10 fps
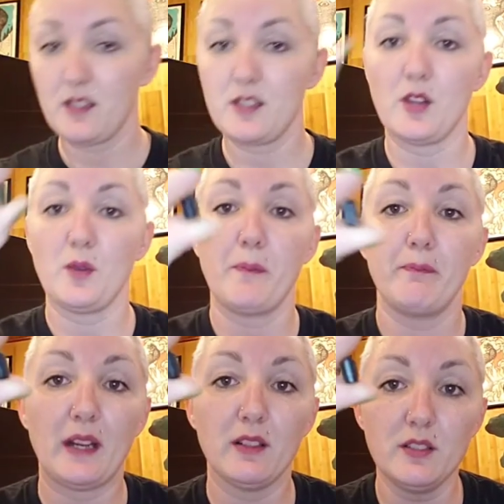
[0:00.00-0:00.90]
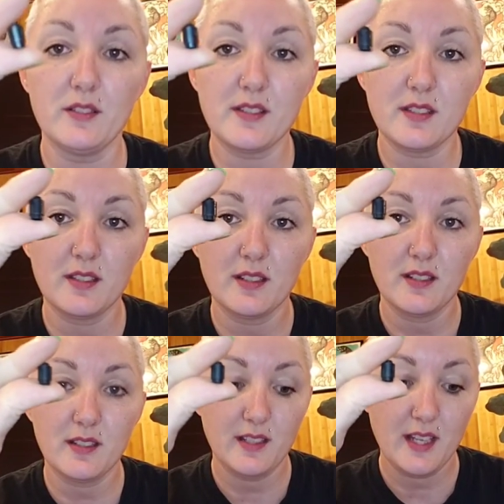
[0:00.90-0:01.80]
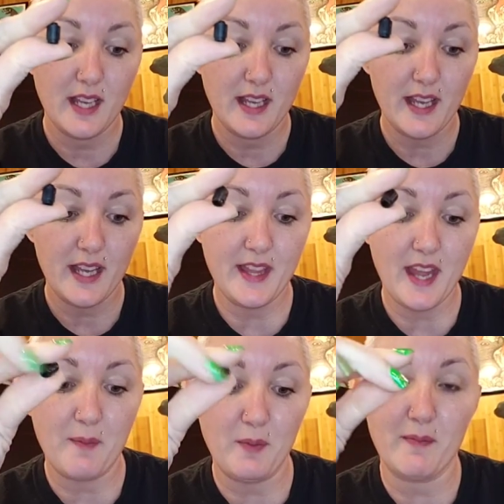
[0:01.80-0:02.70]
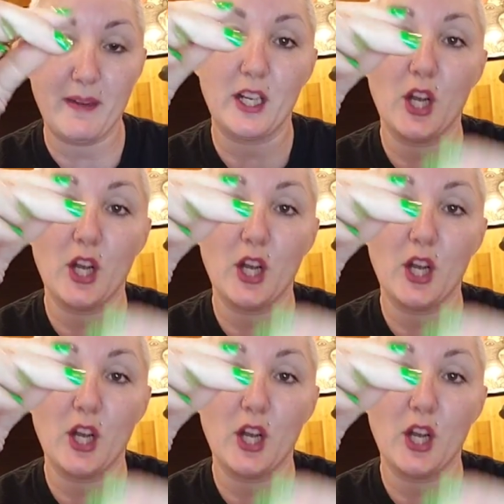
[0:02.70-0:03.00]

So barrels, and then I put my